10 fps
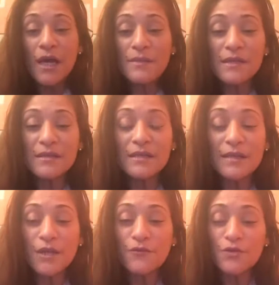Missy,
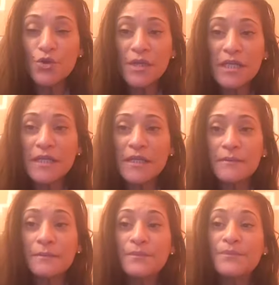thank you for joining in.
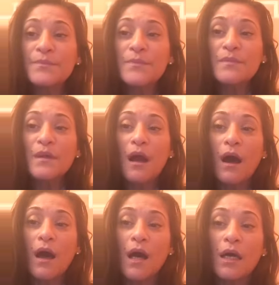
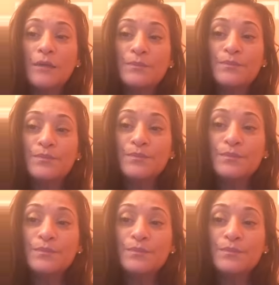Um,